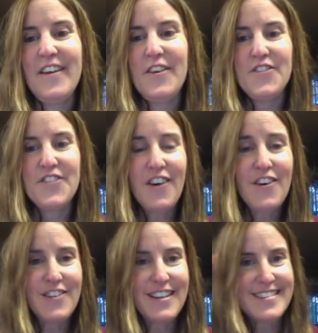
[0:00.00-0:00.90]
So
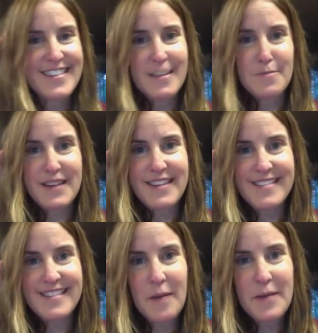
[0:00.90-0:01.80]
let's see, the big day is
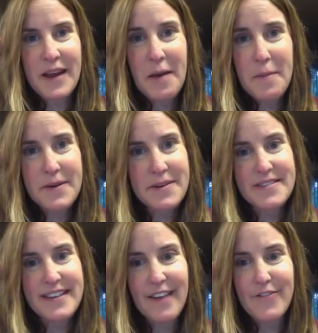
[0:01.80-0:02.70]
coming up,
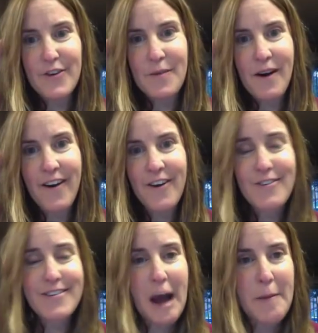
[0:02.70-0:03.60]
day after tomorrow.
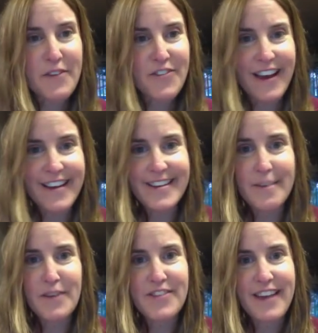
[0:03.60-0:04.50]
I'm excited. I'm
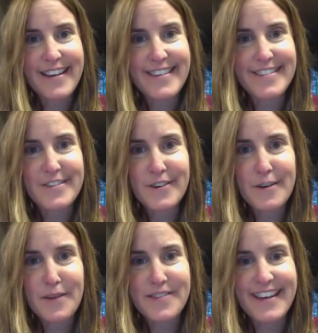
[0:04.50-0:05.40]
excited to do it. I'm
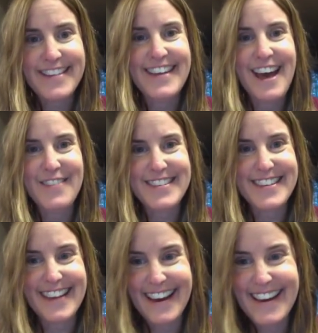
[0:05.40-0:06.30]
excited to have it
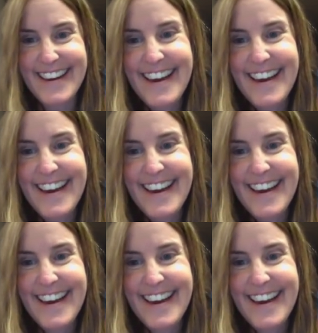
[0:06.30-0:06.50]
done.